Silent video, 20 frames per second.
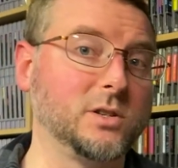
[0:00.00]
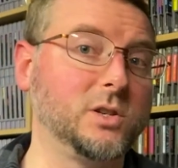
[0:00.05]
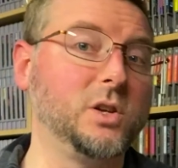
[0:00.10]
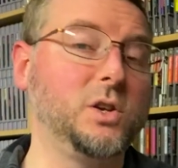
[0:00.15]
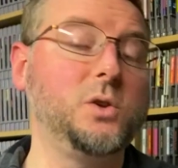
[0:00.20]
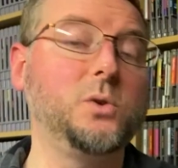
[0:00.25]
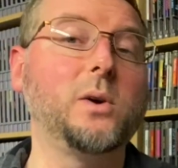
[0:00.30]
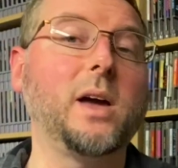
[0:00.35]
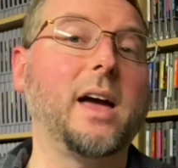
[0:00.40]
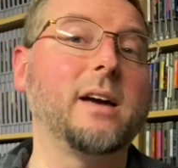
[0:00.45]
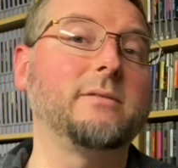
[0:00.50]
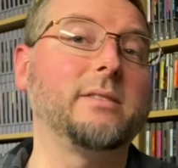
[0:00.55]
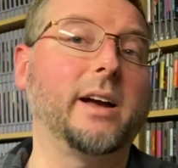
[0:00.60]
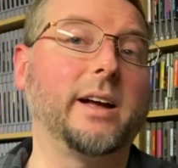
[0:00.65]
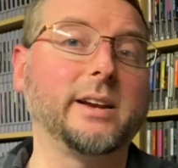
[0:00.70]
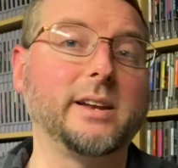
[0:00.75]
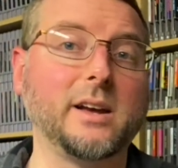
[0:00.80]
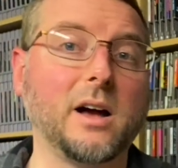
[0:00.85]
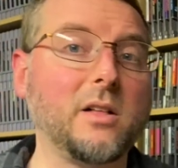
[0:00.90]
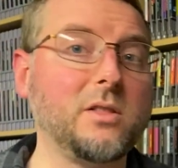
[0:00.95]
do you have
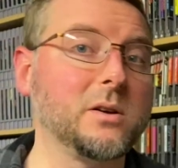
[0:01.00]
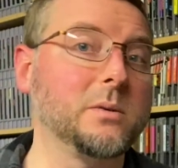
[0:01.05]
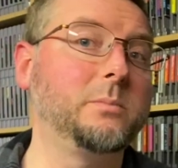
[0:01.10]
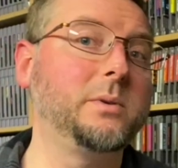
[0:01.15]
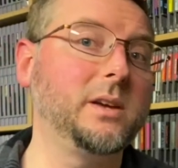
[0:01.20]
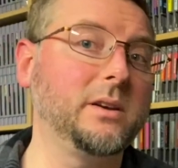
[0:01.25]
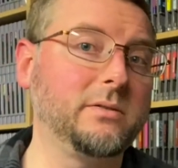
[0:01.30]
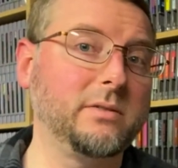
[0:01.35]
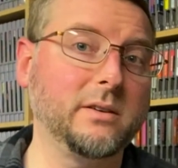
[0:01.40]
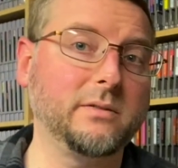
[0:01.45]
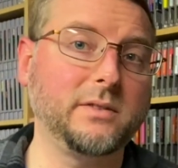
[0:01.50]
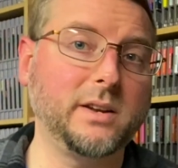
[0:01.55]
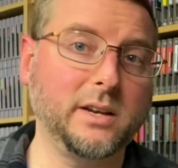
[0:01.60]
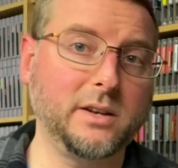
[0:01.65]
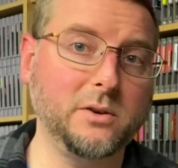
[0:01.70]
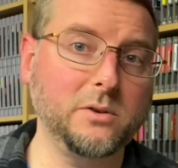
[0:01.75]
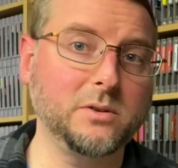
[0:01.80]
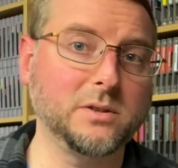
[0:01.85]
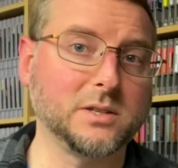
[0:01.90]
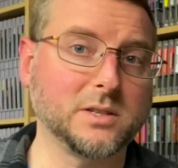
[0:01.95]
any other
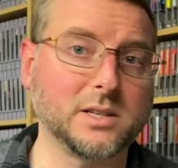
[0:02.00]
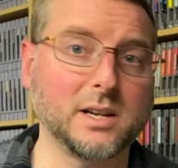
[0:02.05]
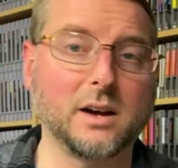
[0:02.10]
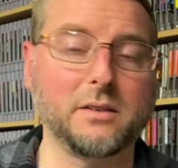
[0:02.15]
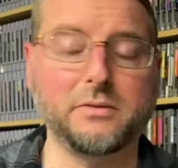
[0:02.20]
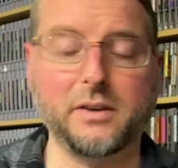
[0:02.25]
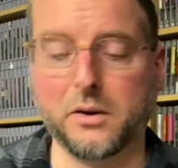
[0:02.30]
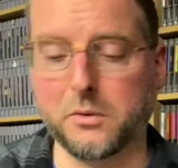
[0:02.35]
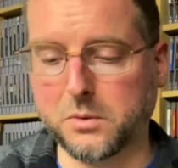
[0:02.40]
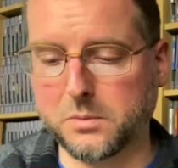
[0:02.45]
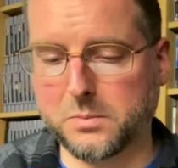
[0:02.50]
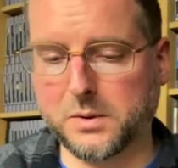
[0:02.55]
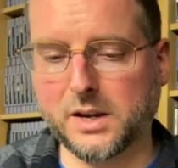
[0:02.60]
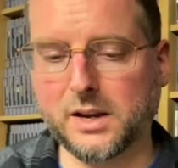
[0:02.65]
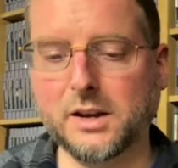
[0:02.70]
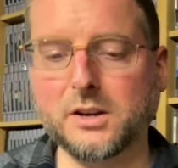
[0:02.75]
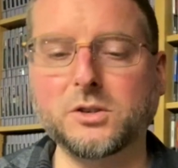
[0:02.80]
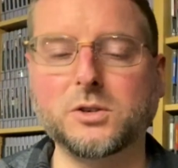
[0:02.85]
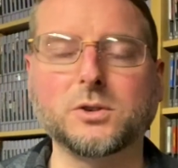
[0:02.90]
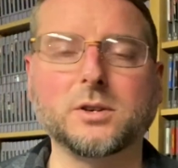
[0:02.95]
B-52 stuff? I would be
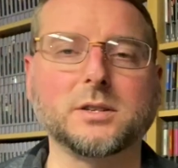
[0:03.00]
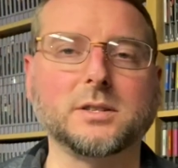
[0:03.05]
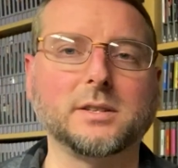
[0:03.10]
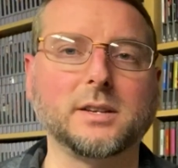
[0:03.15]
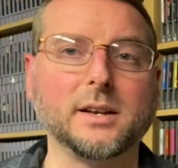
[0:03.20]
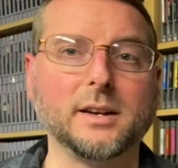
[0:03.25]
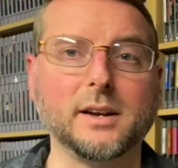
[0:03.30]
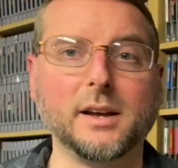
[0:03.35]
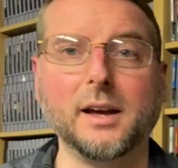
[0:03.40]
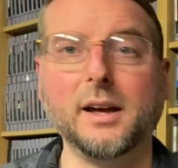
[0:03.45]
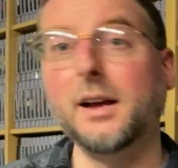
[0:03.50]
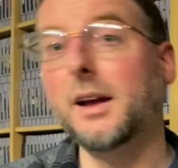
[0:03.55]
interested.